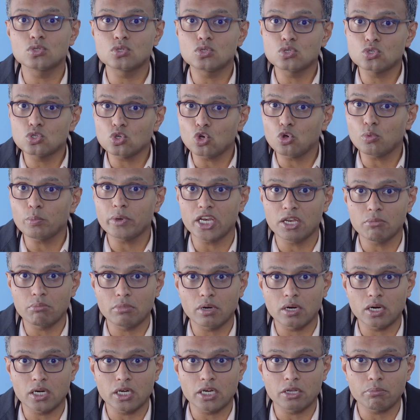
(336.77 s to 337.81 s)
so many
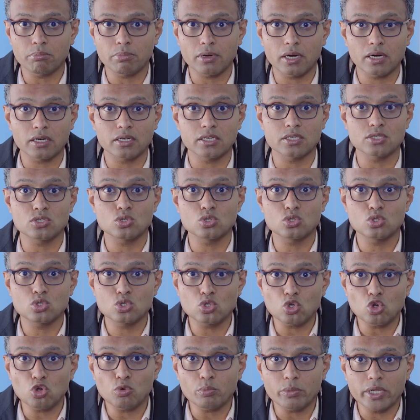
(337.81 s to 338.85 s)
birthday parties,
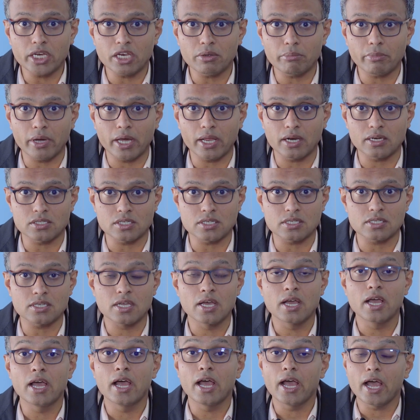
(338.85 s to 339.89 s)
so many marriages,